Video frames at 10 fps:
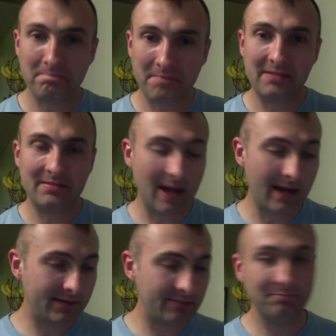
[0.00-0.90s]
It's
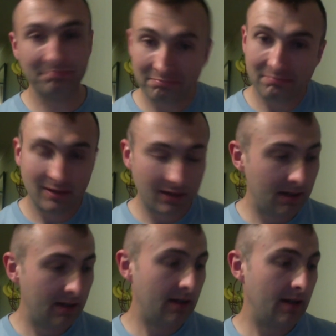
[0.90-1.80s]
nice,
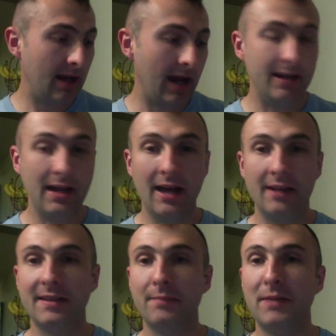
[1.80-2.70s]

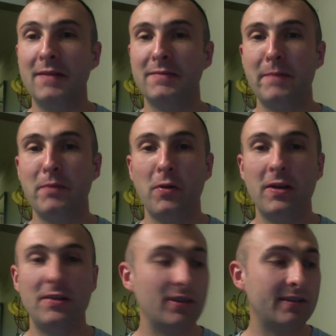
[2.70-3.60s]
and sometimes people
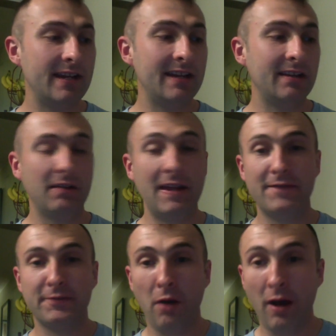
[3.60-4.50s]
would just eat the
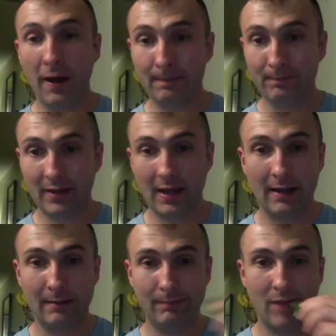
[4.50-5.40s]
leaves raw.
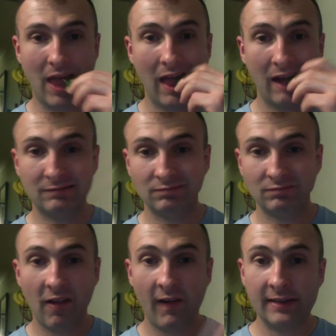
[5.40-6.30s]
I'll
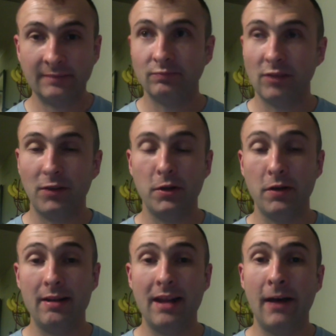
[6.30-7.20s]
do it
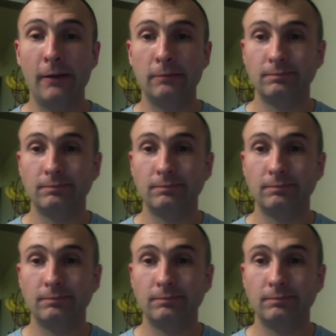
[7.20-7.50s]
right now.